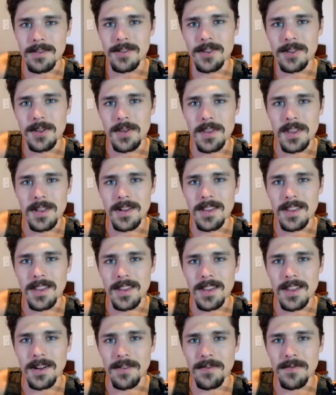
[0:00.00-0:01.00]
so that
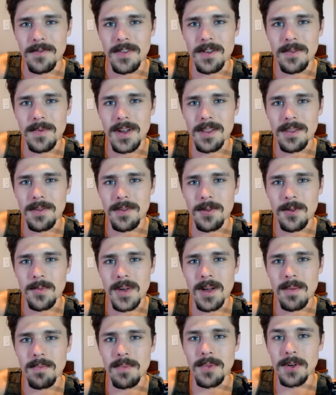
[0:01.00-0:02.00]
it'll fit right through
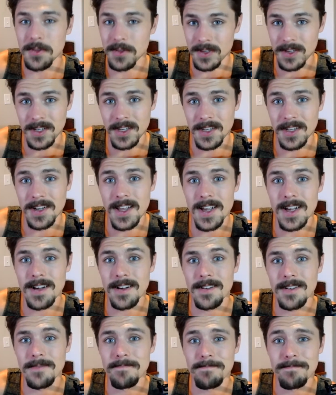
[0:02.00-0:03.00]
my birthing
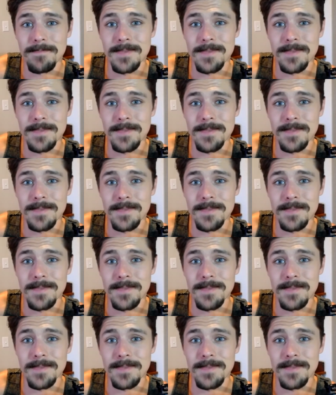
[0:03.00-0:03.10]
canal.